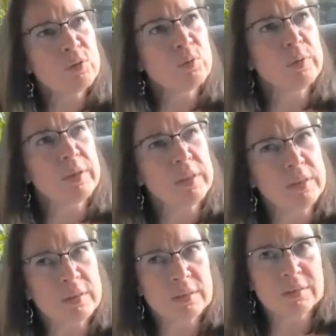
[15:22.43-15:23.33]
do
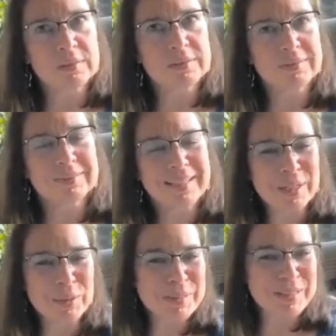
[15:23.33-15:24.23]
we
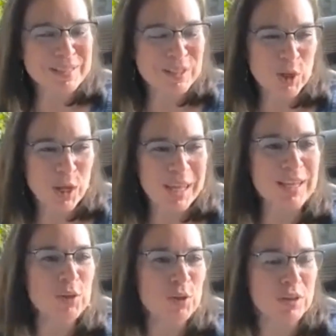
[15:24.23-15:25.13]
how do we
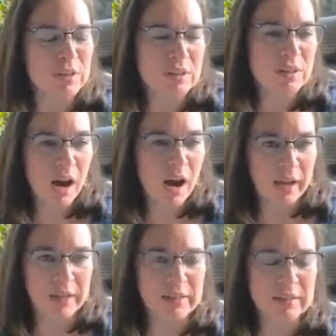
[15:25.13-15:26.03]
change this
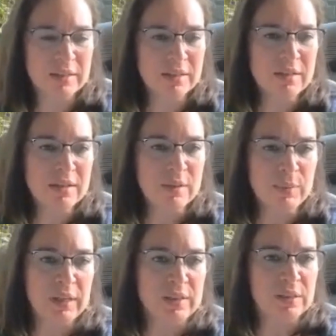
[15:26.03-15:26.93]
tide?
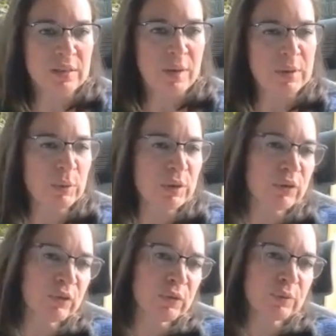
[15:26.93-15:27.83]
Because I mean,
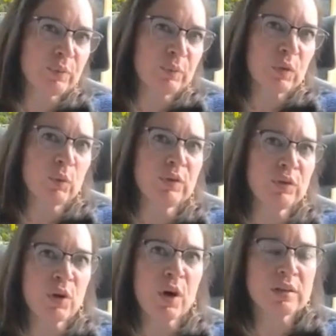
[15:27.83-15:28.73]

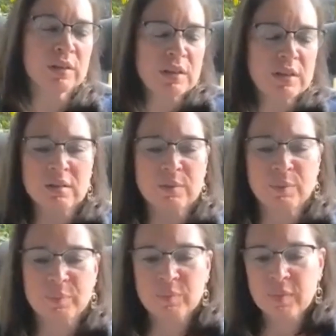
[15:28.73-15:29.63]
we've talked
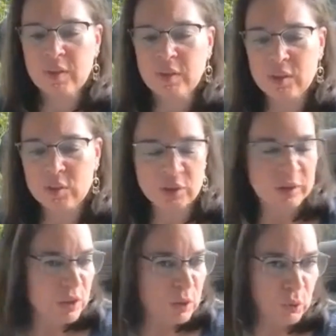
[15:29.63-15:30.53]
in the
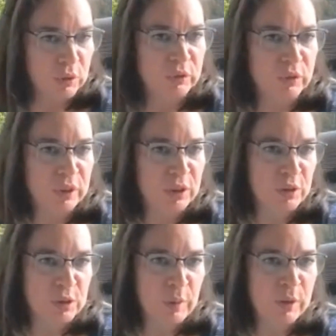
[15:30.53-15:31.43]
agility world for
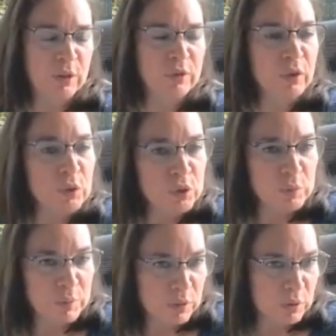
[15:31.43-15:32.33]
years about the
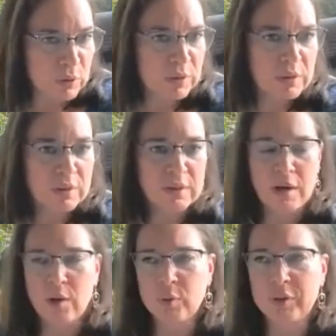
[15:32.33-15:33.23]
frozen middle.
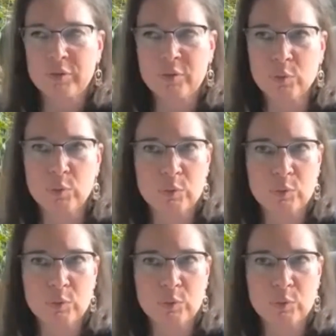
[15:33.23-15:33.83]
We've